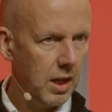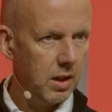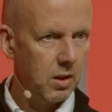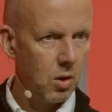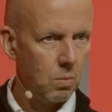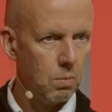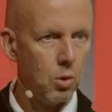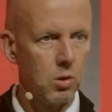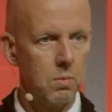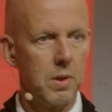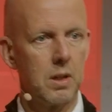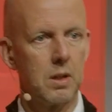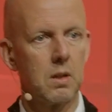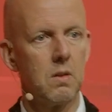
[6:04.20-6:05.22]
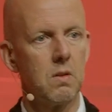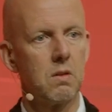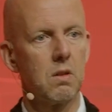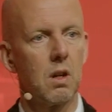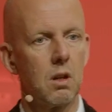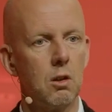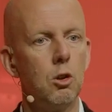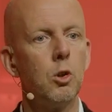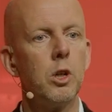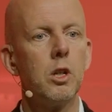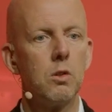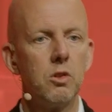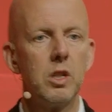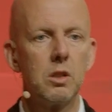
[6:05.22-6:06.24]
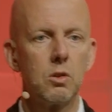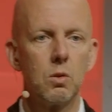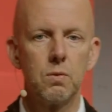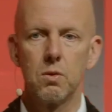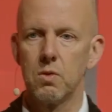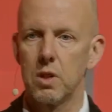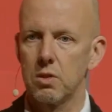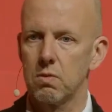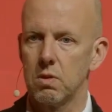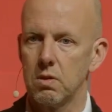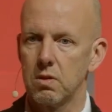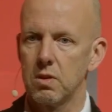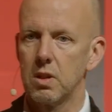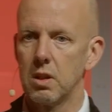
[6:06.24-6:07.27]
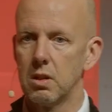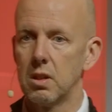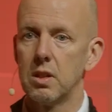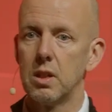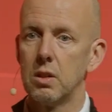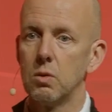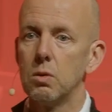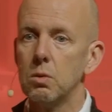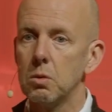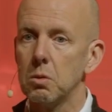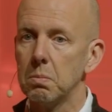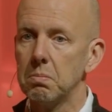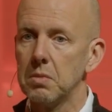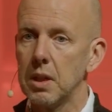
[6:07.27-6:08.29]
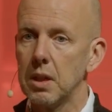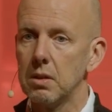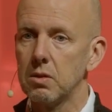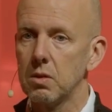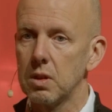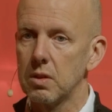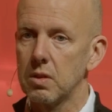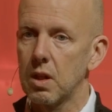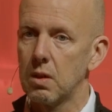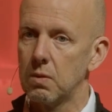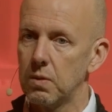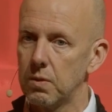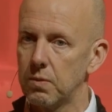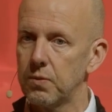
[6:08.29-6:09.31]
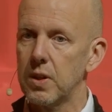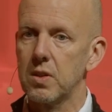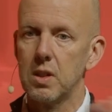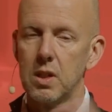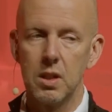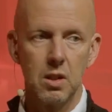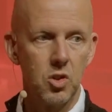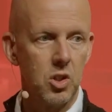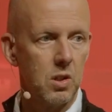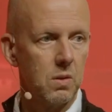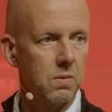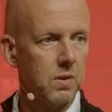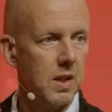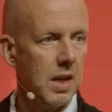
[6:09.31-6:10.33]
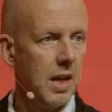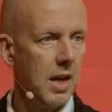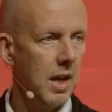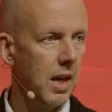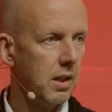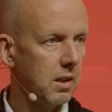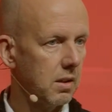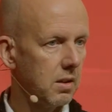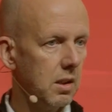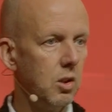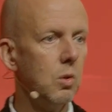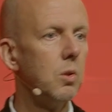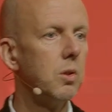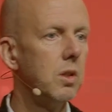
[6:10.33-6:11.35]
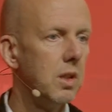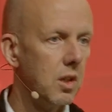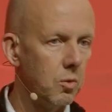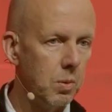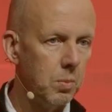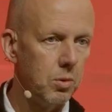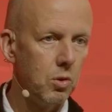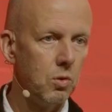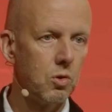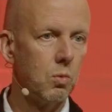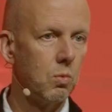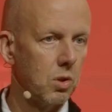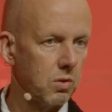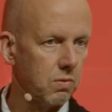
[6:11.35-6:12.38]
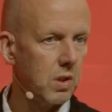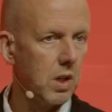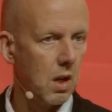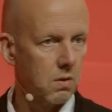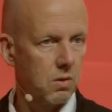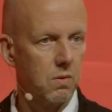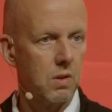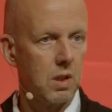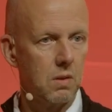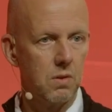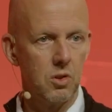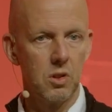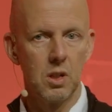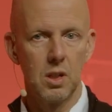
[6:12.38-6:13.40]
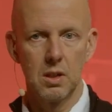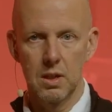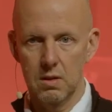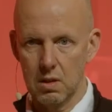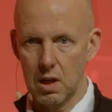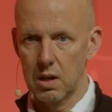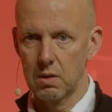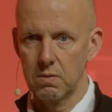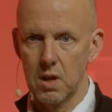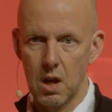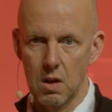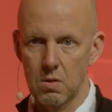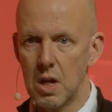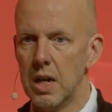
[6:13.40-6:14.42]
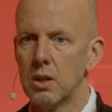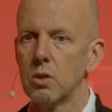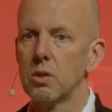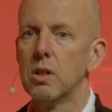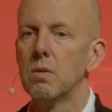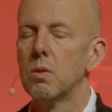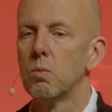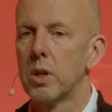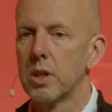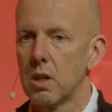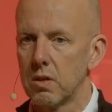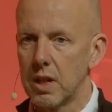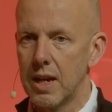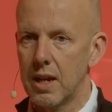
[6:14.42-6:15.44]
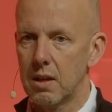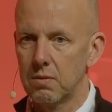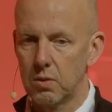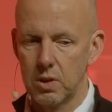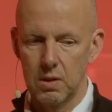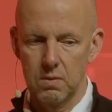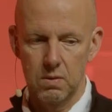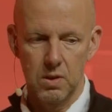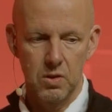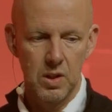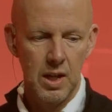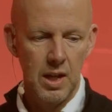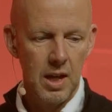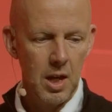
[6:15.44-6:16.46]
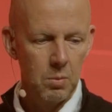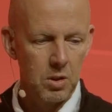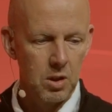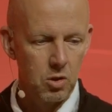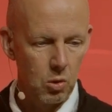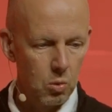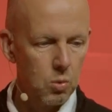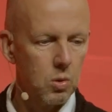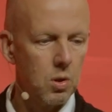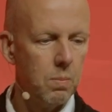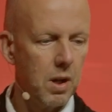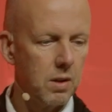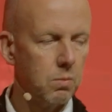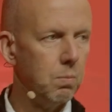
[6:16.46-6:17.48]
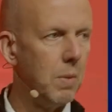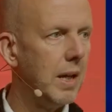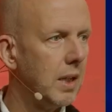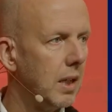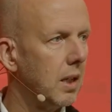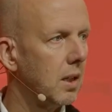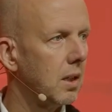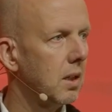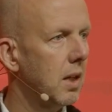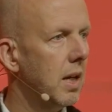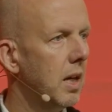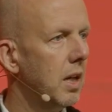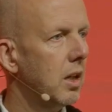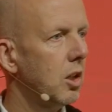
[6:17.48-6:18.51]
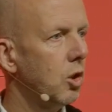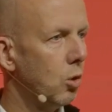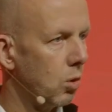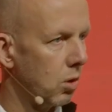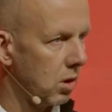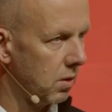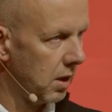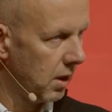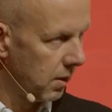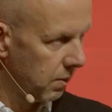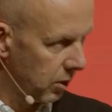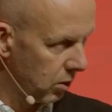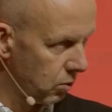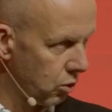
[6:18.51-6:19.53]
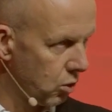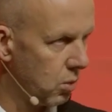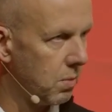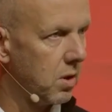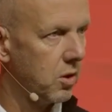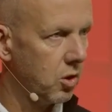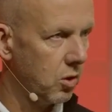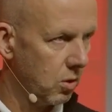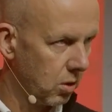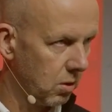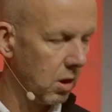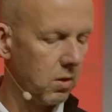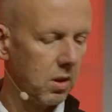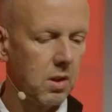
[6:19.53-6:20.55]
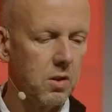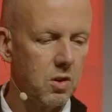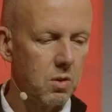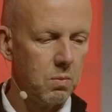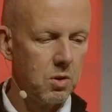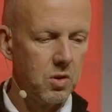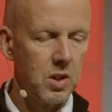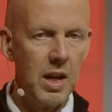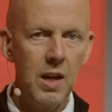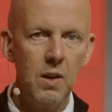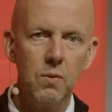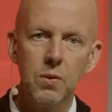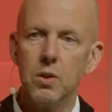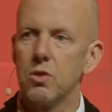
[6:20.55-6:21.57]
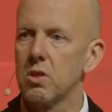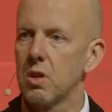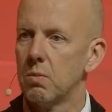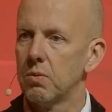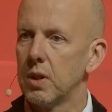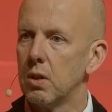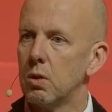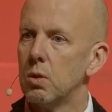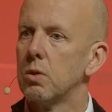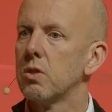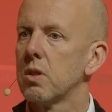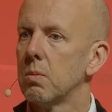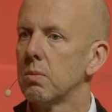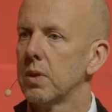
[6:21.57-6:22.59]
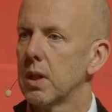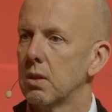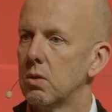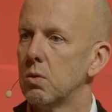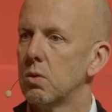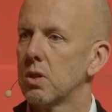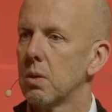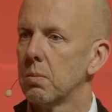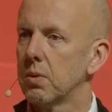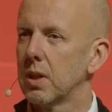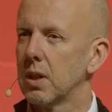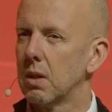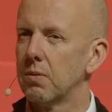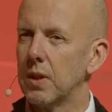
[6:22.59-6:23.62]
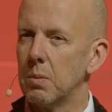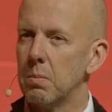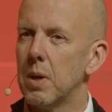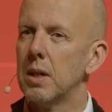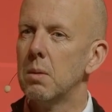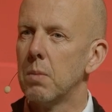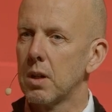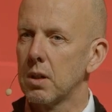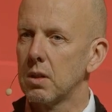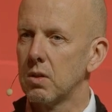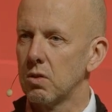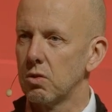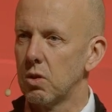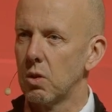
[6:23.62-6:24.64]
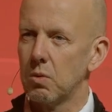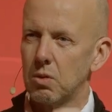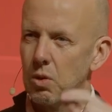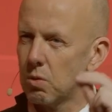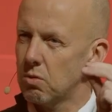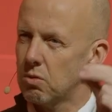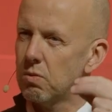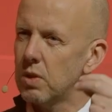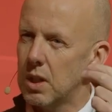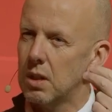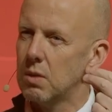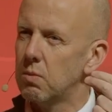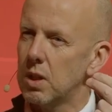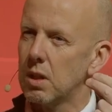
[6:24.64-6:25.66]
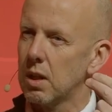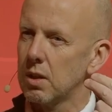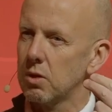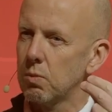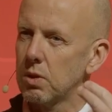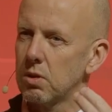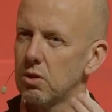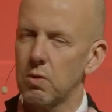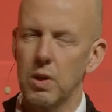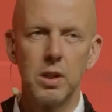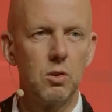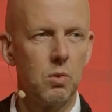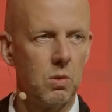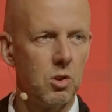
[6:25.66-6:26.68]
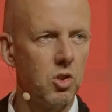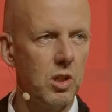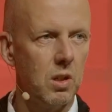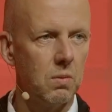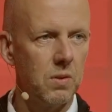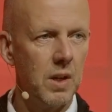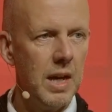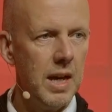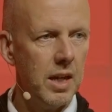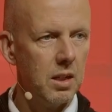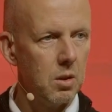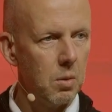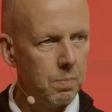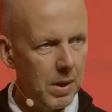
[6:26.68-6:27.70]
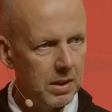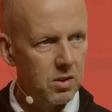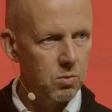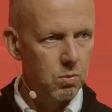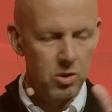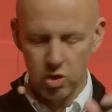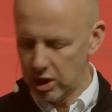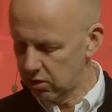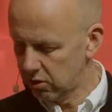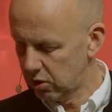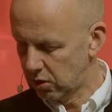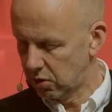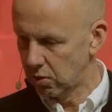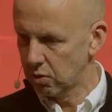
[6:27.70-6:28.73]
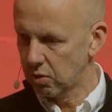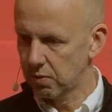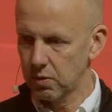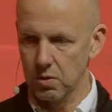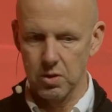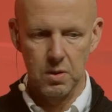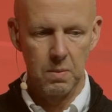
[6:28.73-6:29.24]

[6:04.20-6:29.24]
more Americans are looking on TikTok for restaurants than on Google. So that's kind of a fascinating shift, and that in the olden days people used to watch 3 hours of television, and that's kind of now not even 1.5 hours on average. But it's all about making your consumers, your customers feel something, learn something, and do something. And I think many marketers don't really realize what they're trying to achieve, and it depends what channel you use, of course.